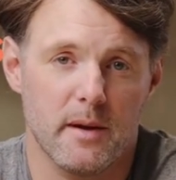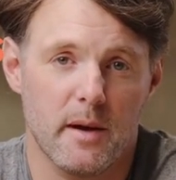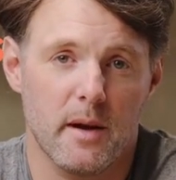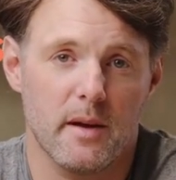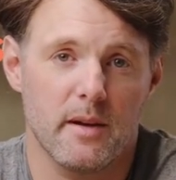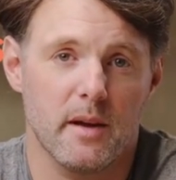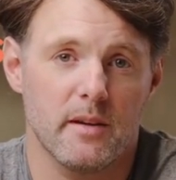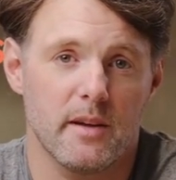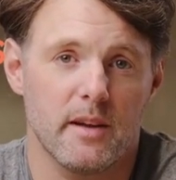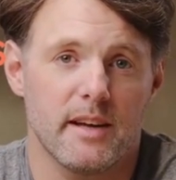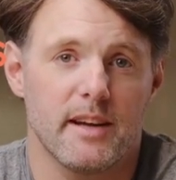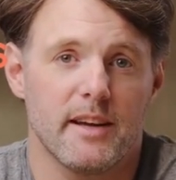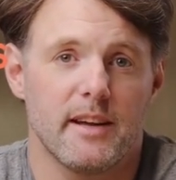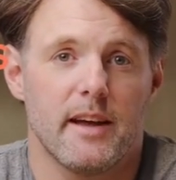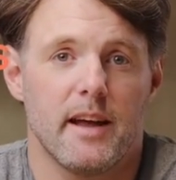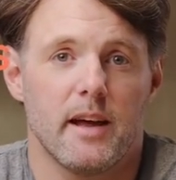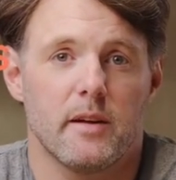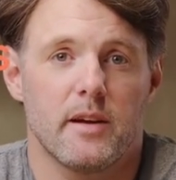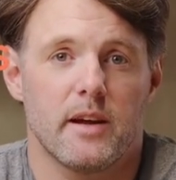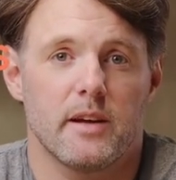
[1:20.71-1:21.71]
Another key
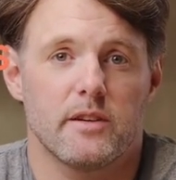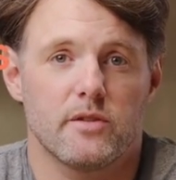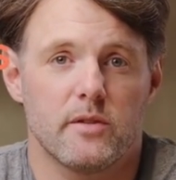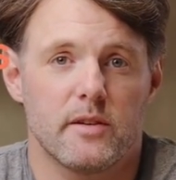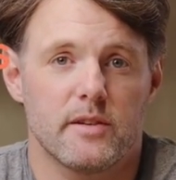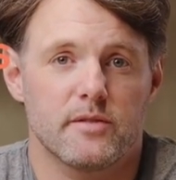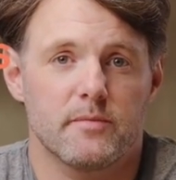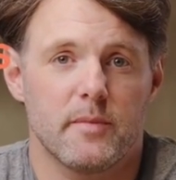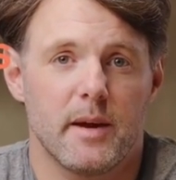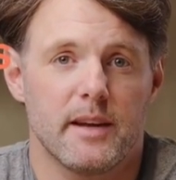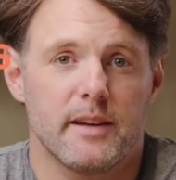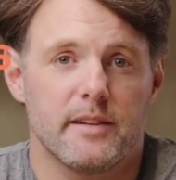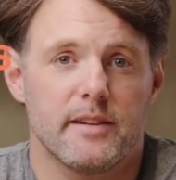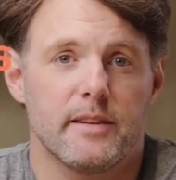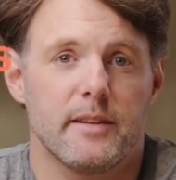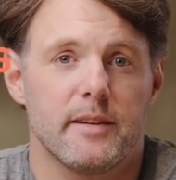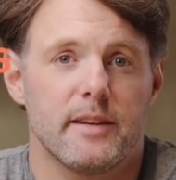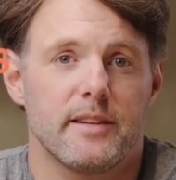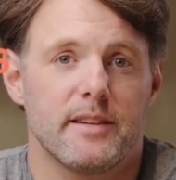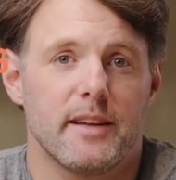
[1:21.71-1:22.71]
area to inspect
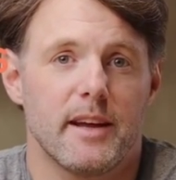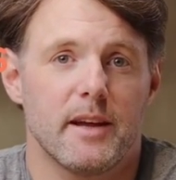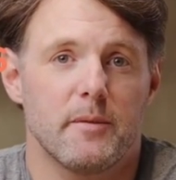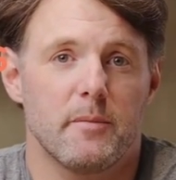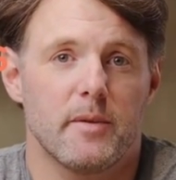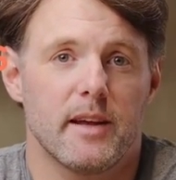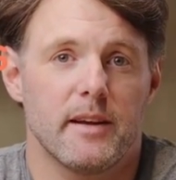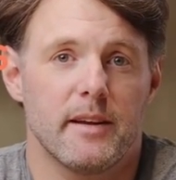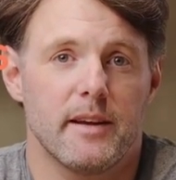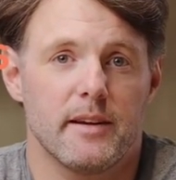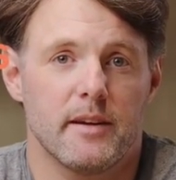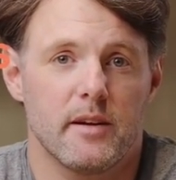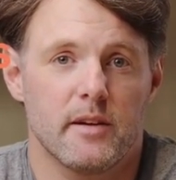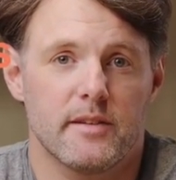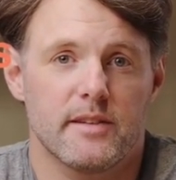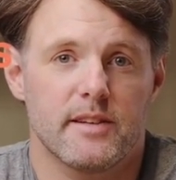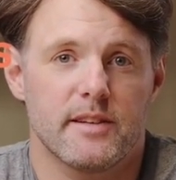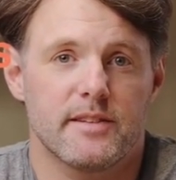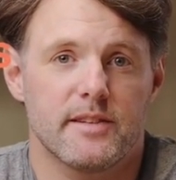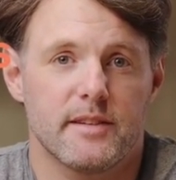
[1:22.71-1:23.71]
is labeling
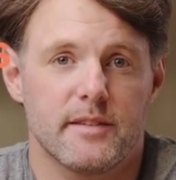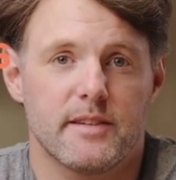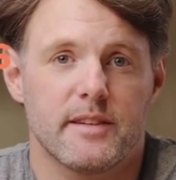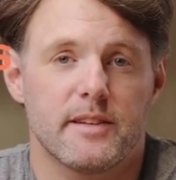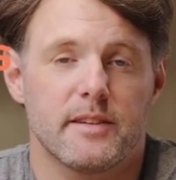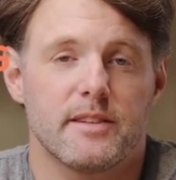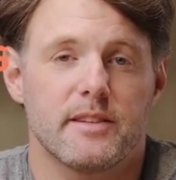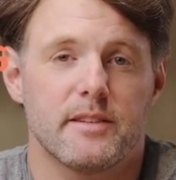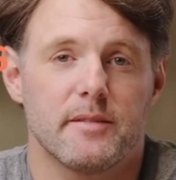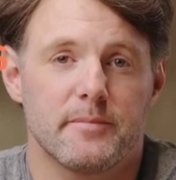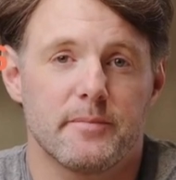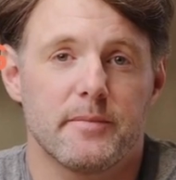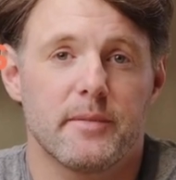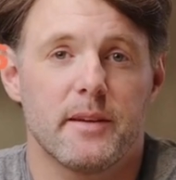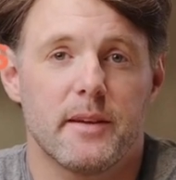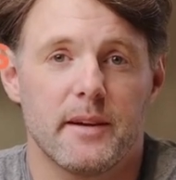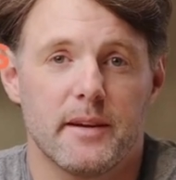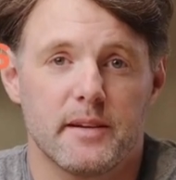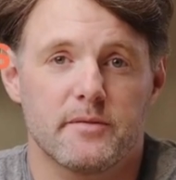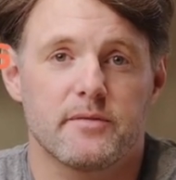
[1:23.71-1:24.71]
inconsistencies.
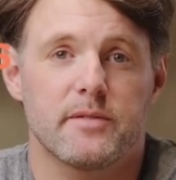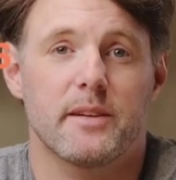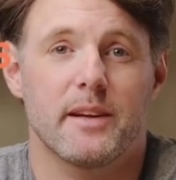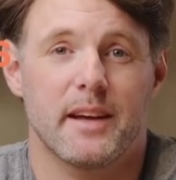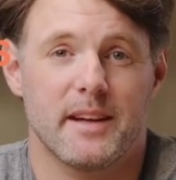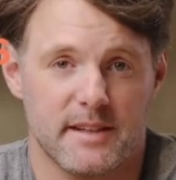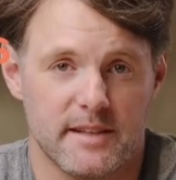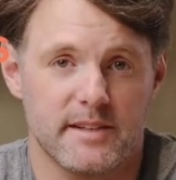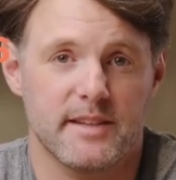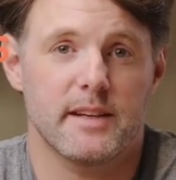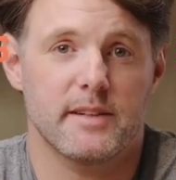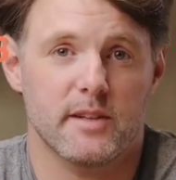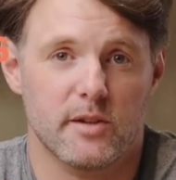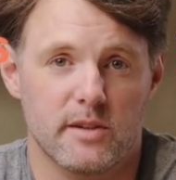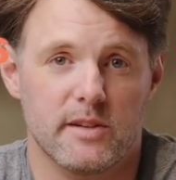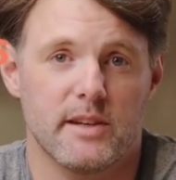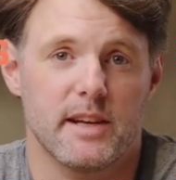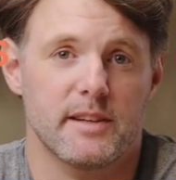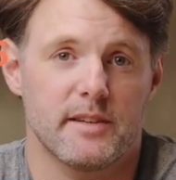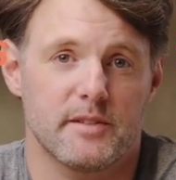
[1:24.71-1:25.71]
If the dataset
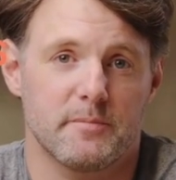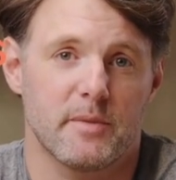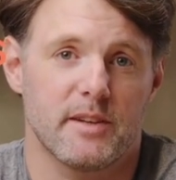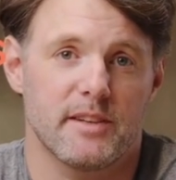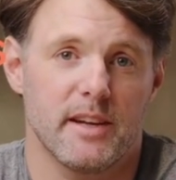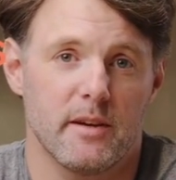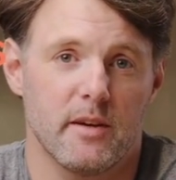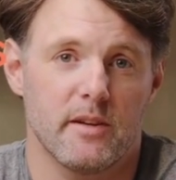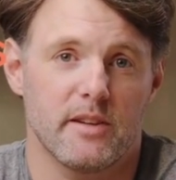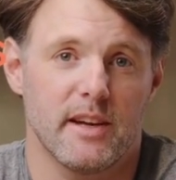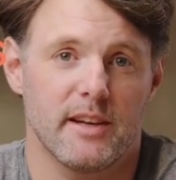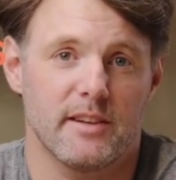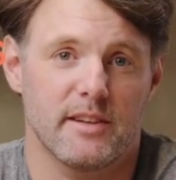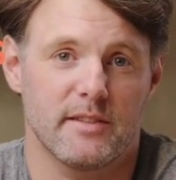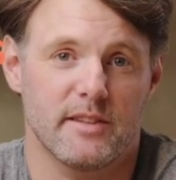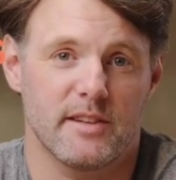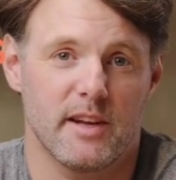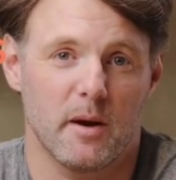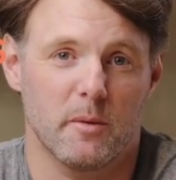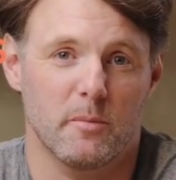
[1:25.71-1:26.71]
contains misannotated
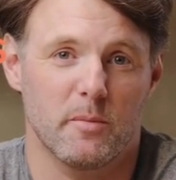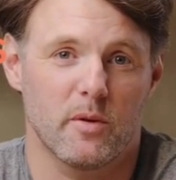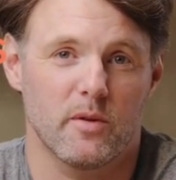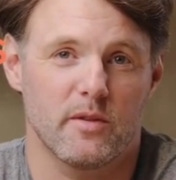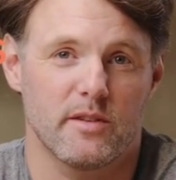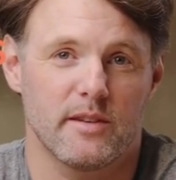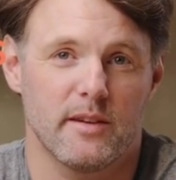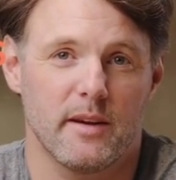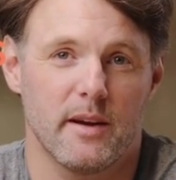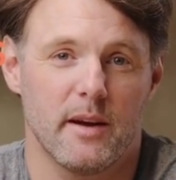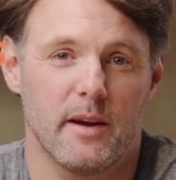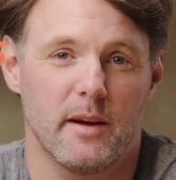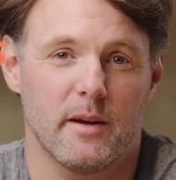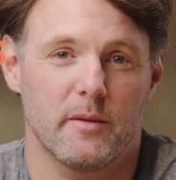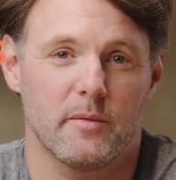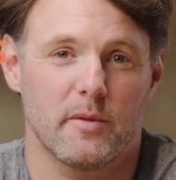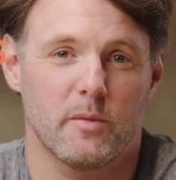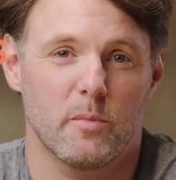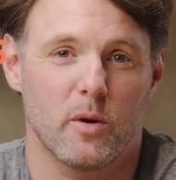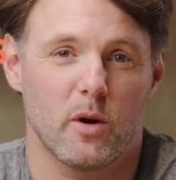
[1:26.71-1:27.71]
samples,
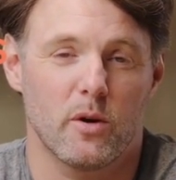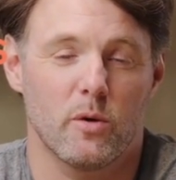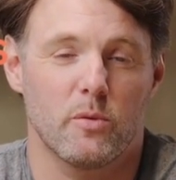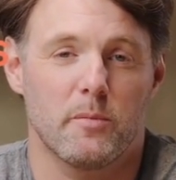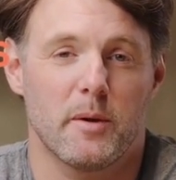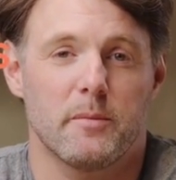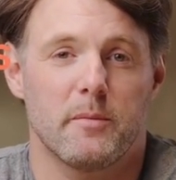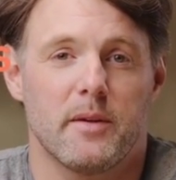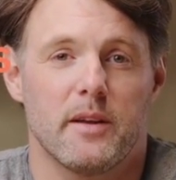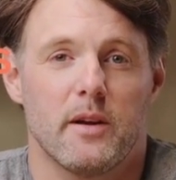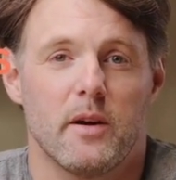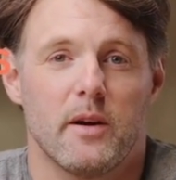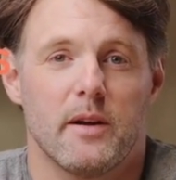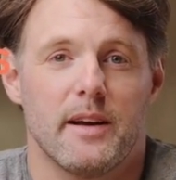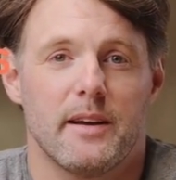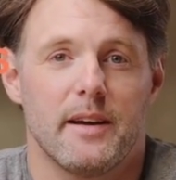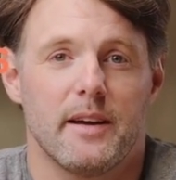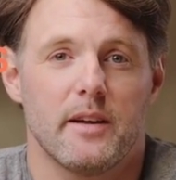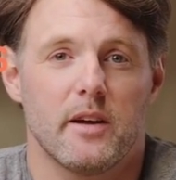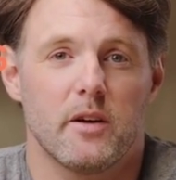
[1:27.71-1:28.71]
the model may be
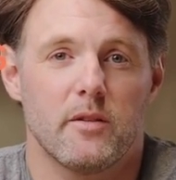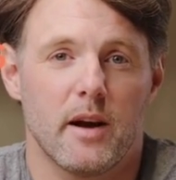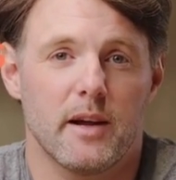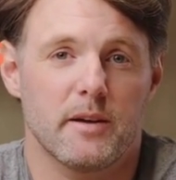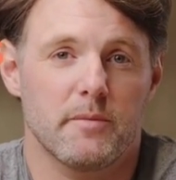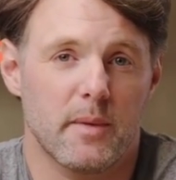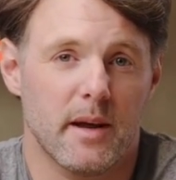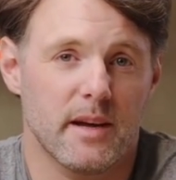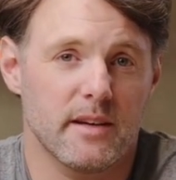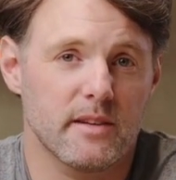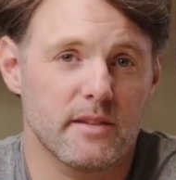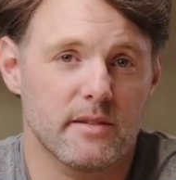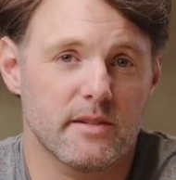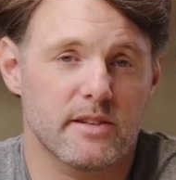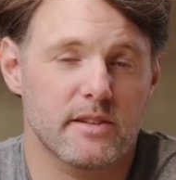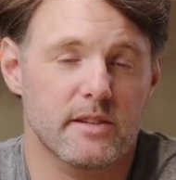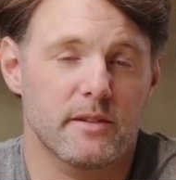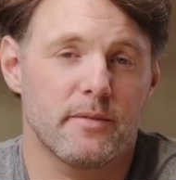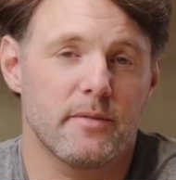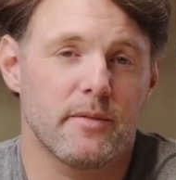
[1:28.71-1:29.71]
learning incorrect
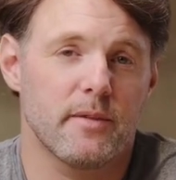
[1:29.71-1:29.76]
patterns.